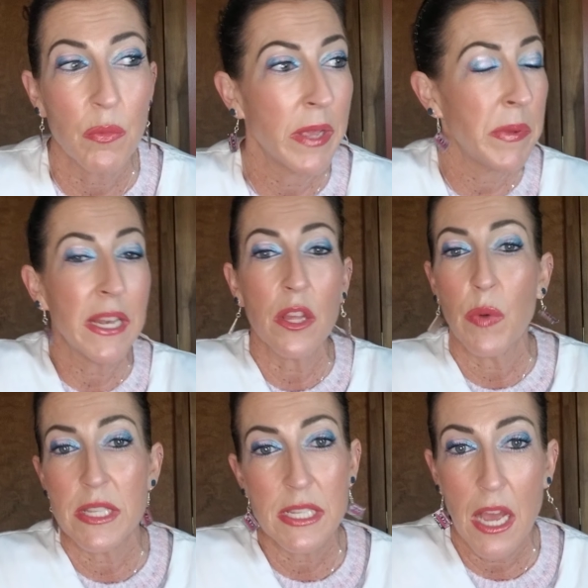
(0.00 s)
Immediately
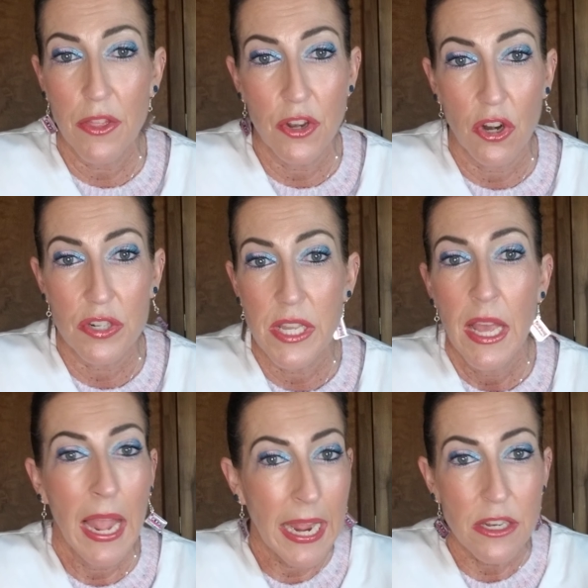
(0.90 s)
went to tell the nurse,
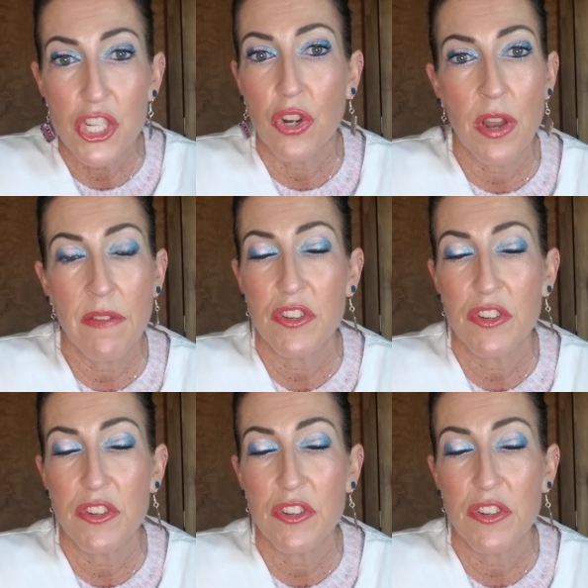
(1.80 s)
and sure enough,